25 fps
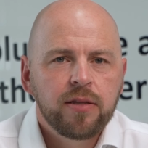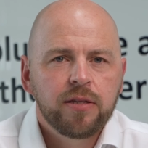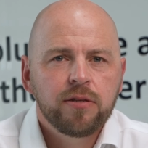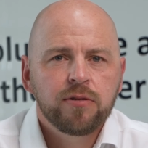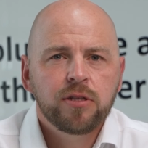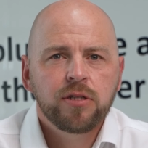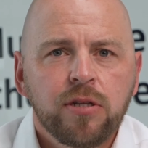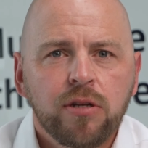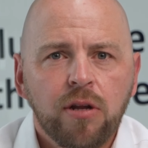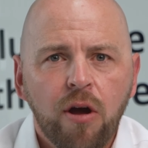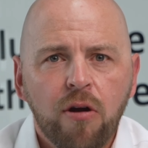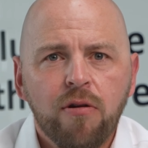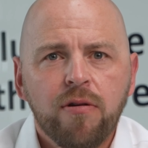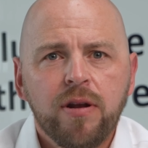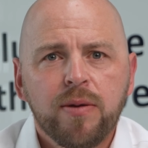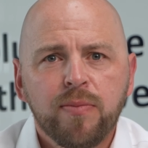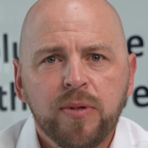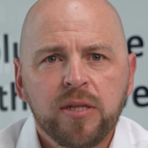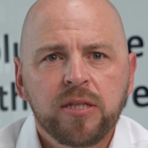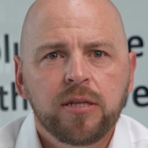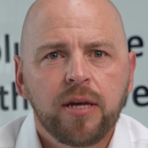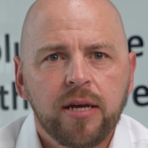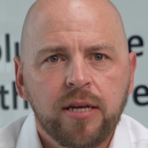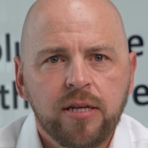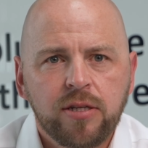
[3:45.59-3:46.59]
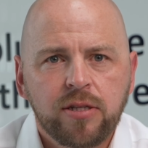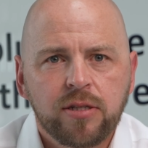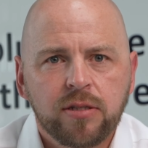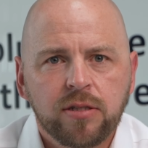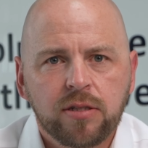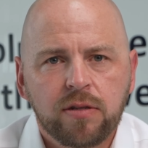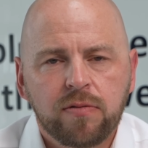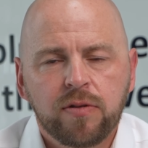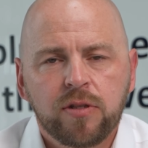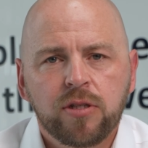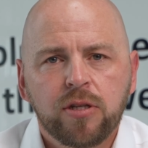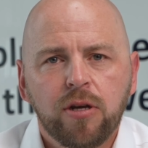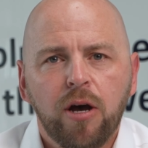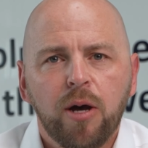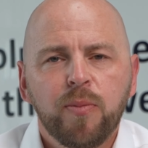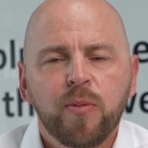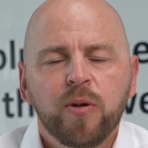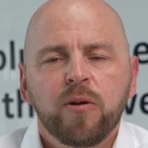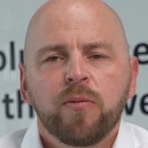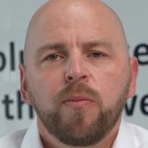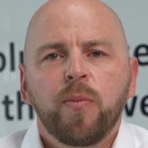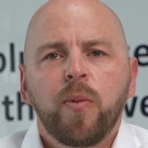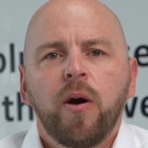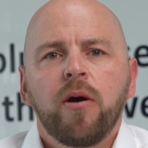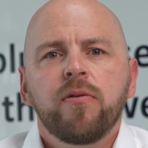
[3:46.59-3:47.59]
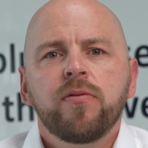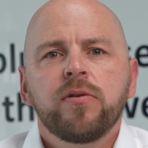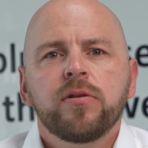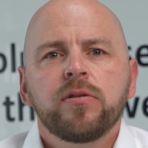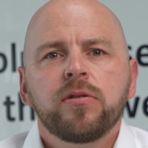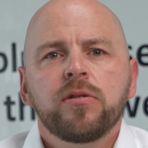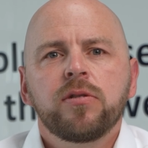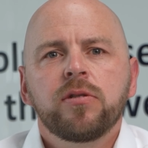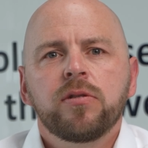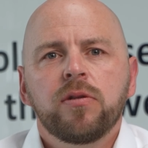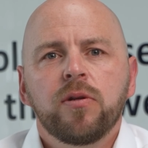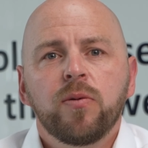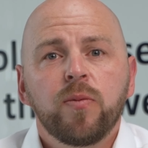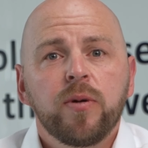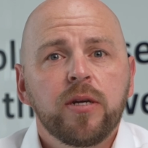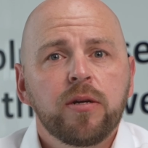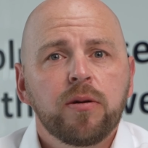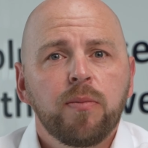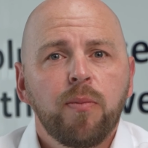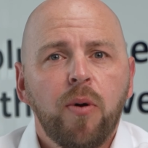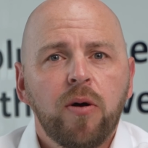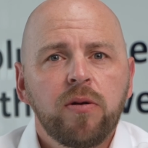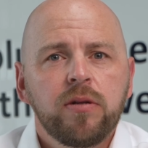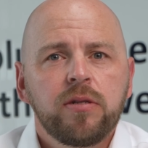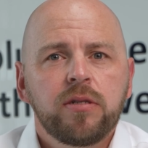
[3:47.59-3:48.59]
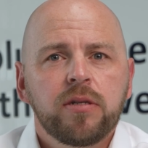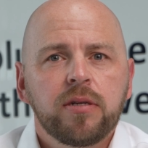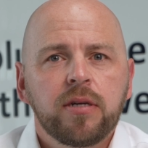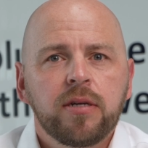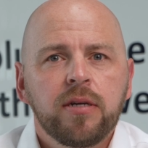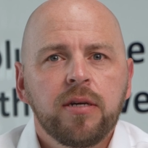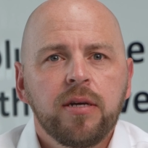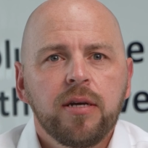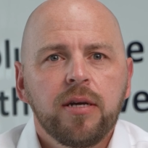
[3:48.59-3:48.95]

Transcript: there's no limitations on the type of components that we can monitor,